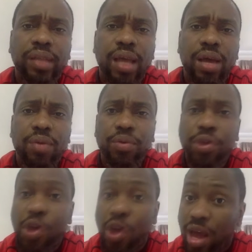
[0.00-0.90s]
Uh,
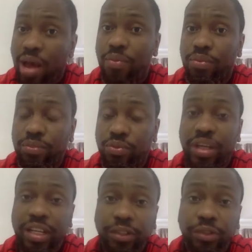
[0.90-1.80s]
we all are
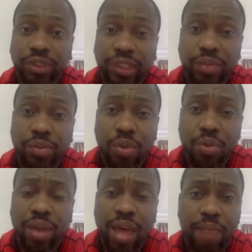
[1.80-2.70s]
waiting to see what
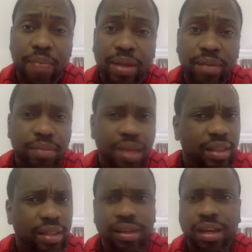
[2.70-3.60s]
will happen,
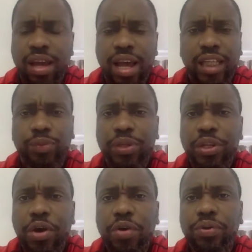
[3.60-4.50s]
but as we
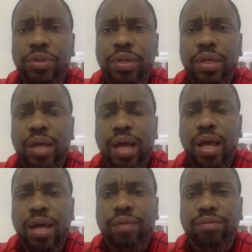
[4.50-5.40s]
know,
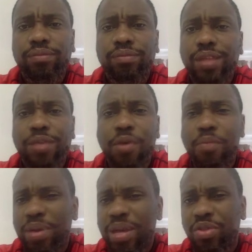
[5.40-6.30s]
um, there
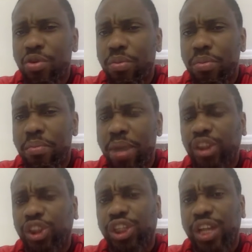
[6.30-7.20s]
won't be no
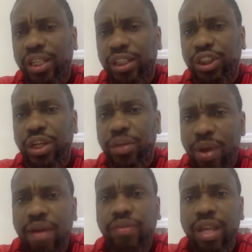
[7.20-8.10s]
much change
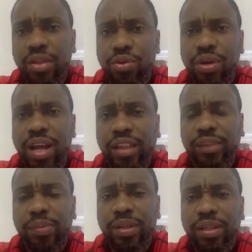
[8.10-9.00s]
around that new
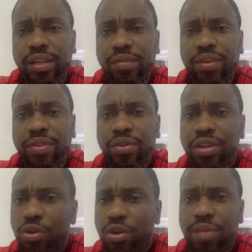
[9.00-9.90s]
announcement, given the
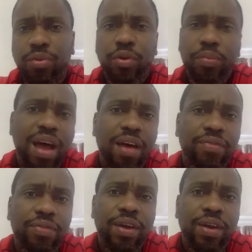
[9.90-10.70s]
neoliberal path